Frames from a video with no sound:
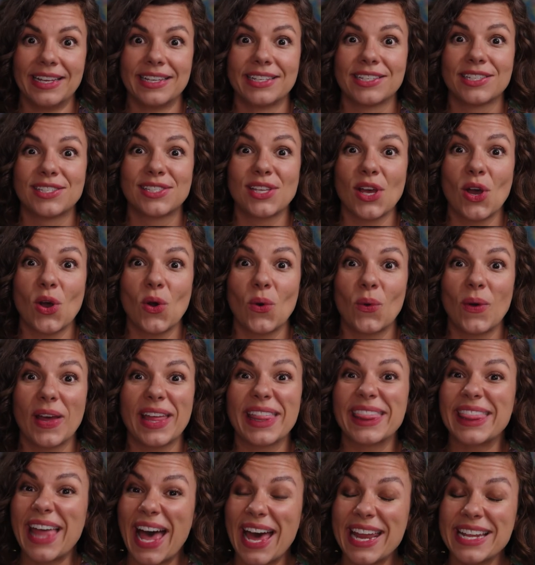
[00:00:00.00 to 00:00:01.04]
So
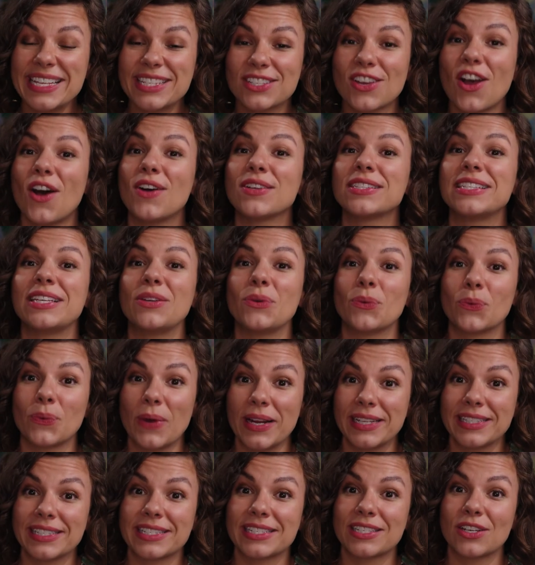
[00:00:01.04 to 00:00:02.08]
that is causing
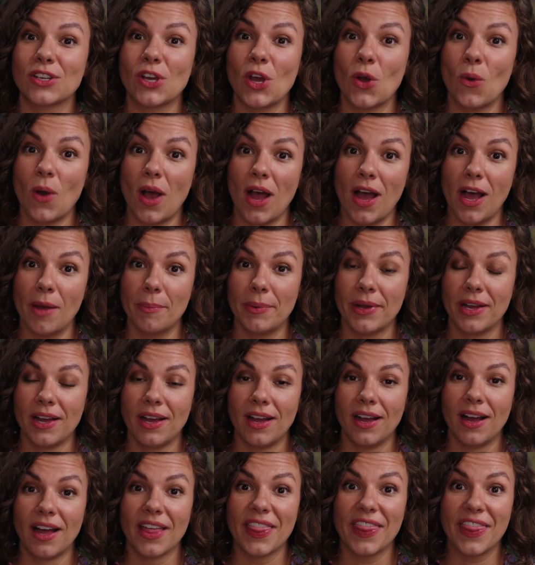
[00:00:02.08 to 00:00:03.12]
rents to go up.
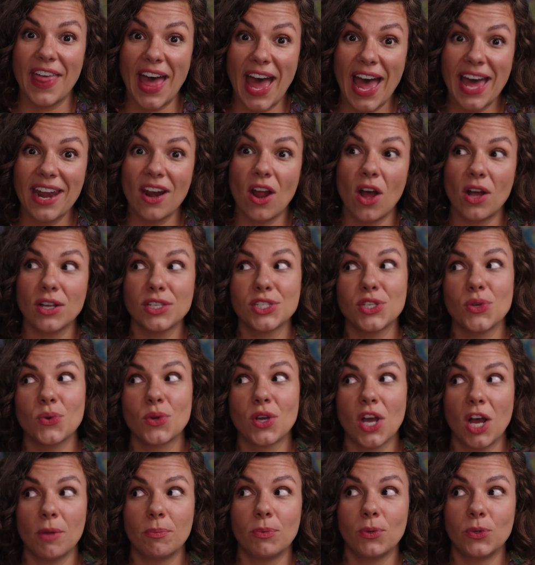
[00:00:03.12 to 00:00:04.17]
That also
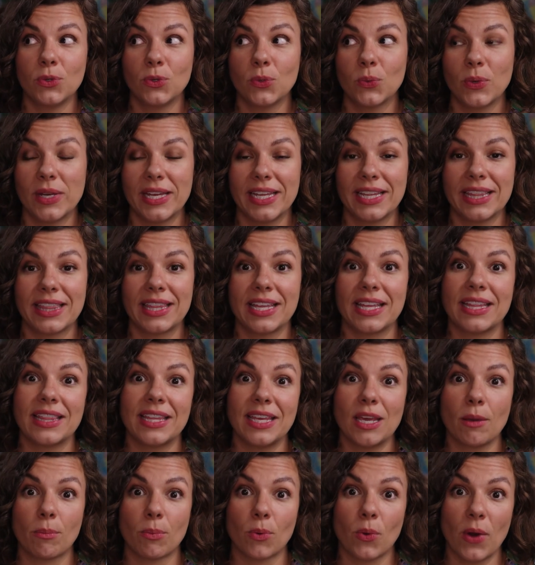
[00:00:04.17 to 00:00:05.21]
coupled with
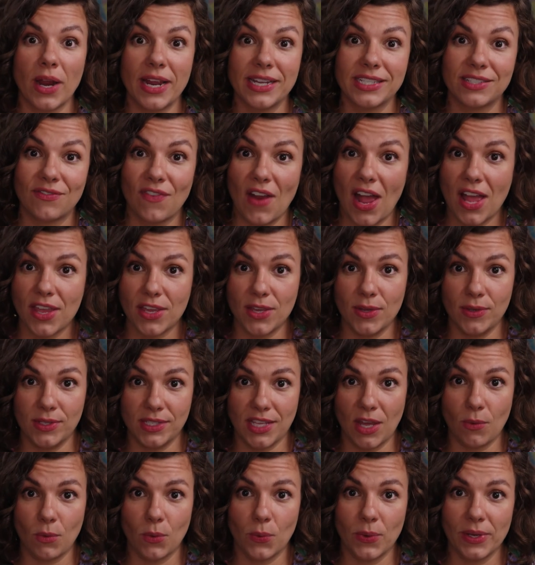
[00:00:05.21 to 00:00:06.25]
the appraised values
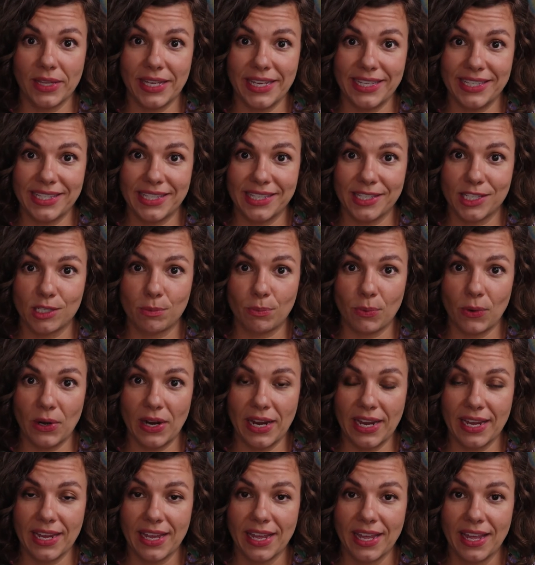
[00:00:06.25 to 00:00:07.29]
that were released this
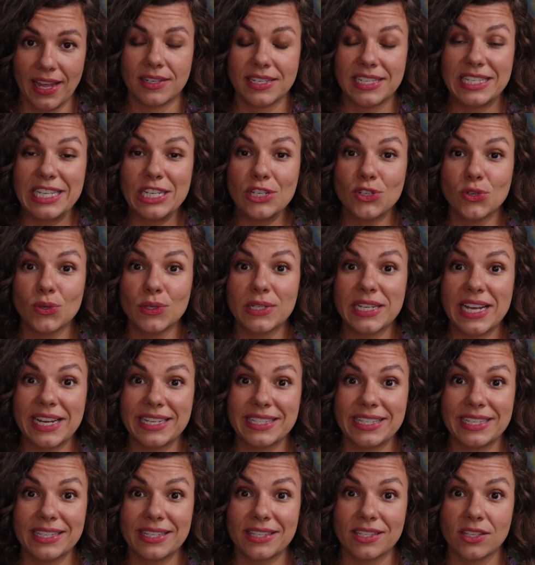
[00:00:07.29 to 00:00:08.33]
spring. Central
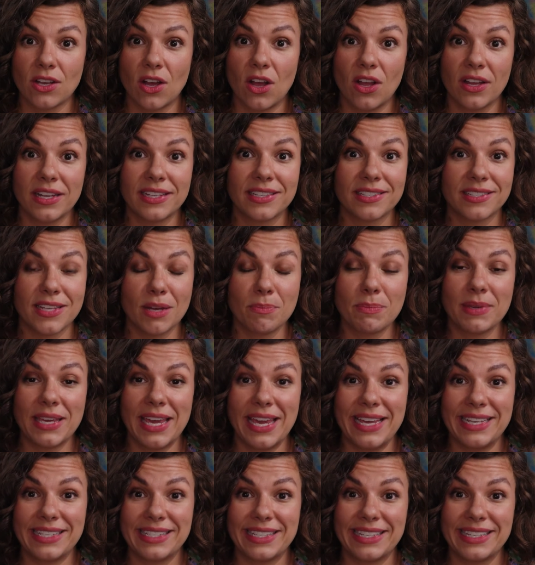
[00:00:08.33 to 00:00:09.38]
Texas saw in some
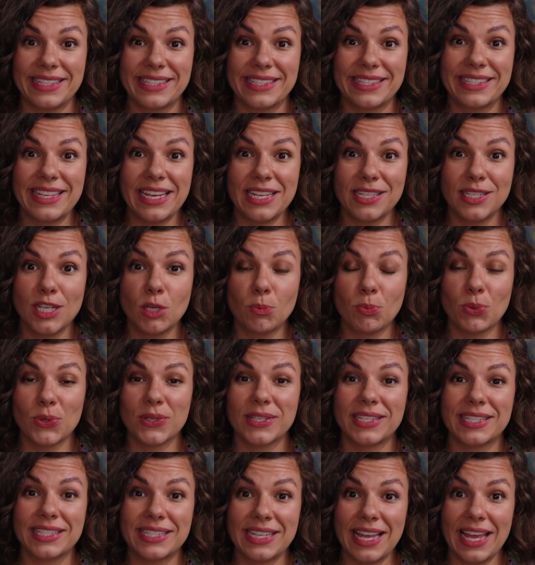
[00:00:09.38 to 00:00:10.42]
cases
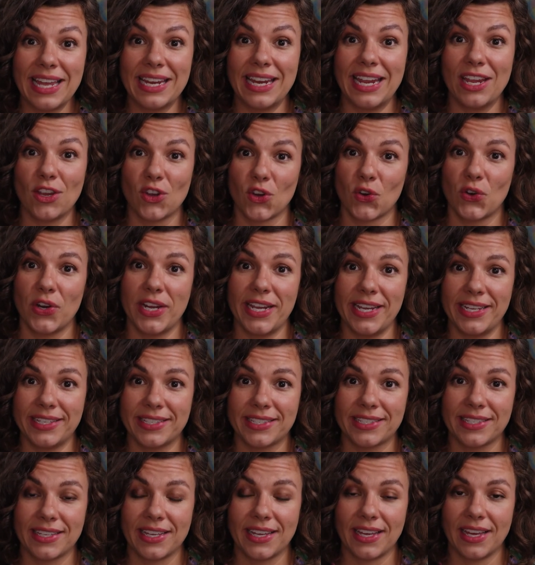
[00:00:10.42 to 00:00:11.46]
60%
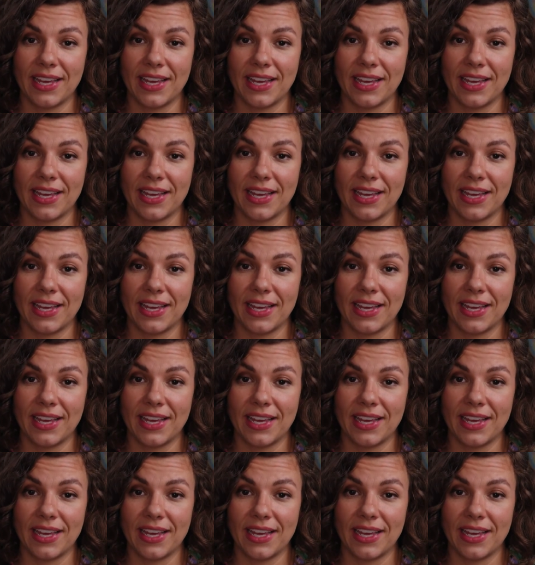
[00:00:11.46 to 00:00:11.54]
increase.